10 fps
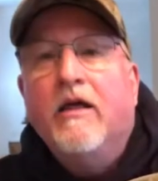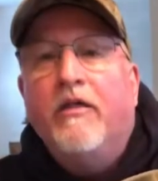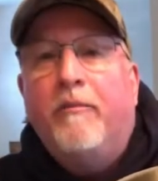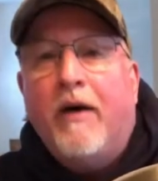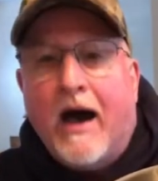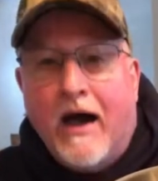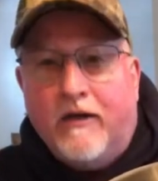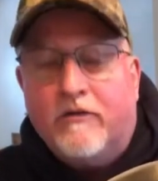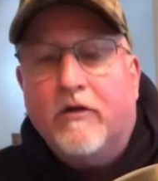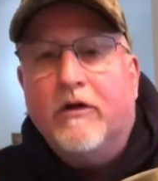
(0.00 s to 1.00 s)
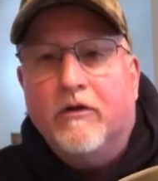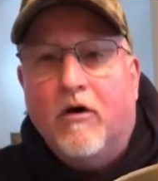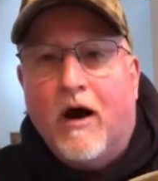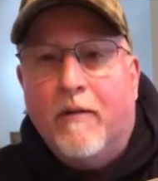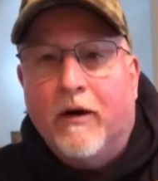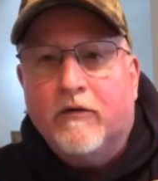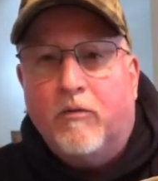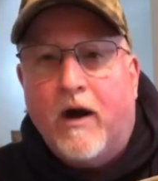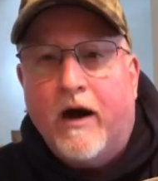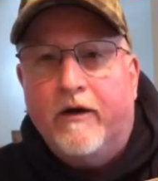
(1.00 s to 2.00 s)
the pot, so you know how
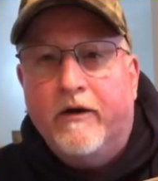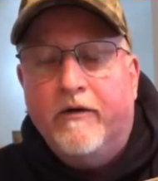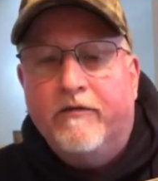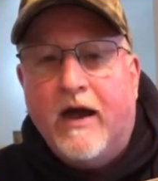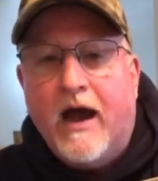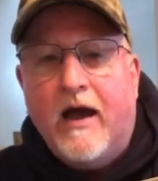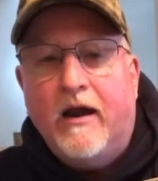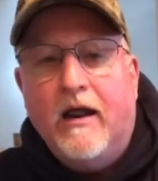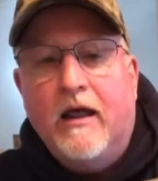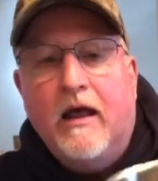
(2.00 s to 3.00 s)
much water you've got.